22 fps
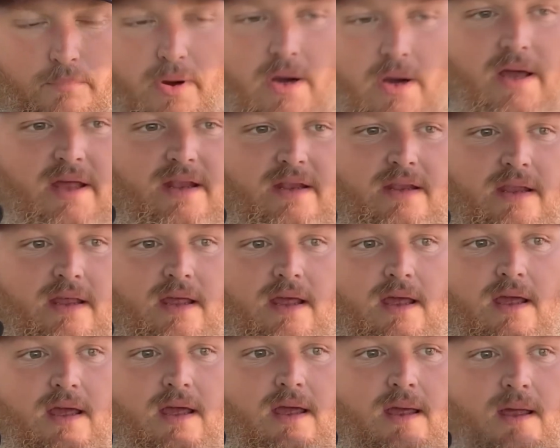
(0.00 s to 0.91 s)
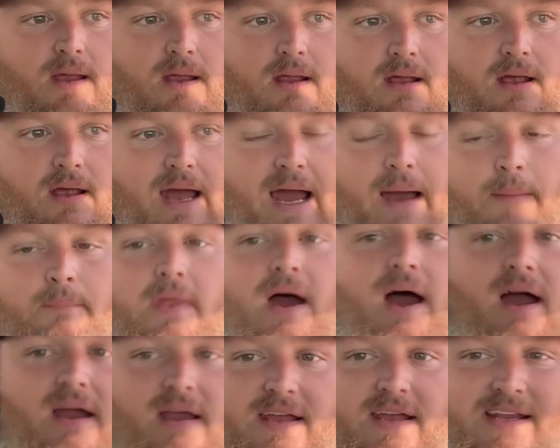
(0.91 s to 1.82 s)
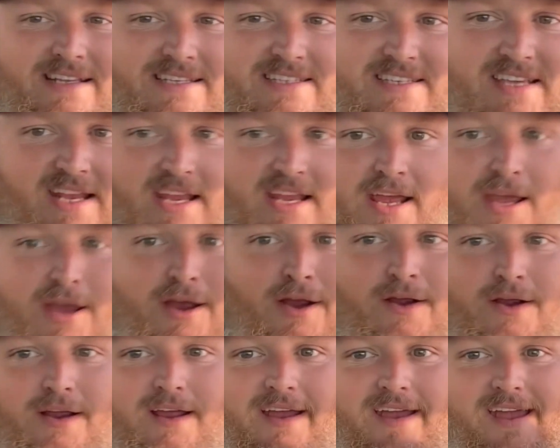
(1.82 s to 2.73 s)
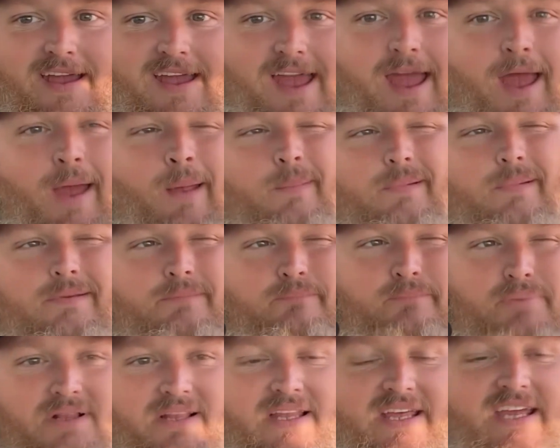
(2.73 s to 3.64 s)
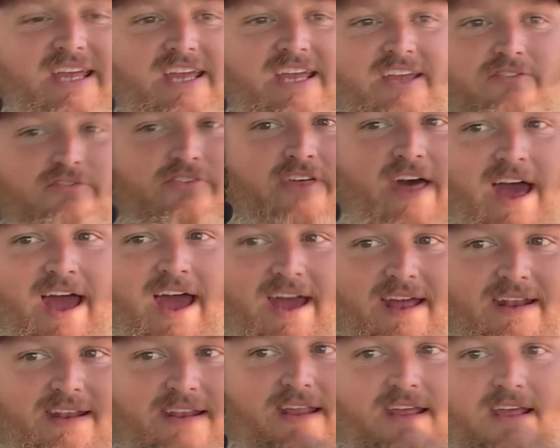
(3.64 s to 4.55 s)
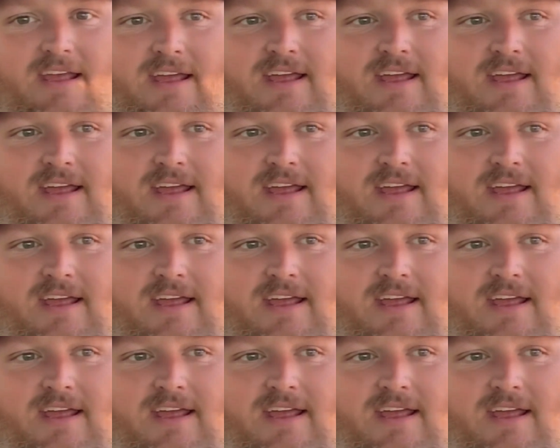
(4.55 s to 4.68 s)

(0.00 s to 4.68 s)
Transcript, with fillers: But I'm not going to sit here and believe that